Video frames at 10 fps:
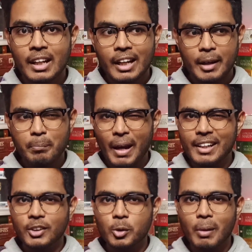and I'm
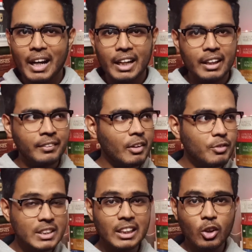planning to buy the
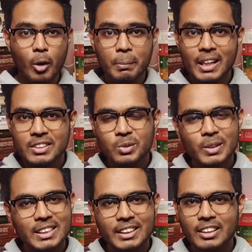physical copy as soon
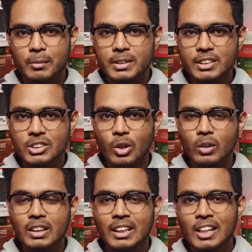as it comes in stock.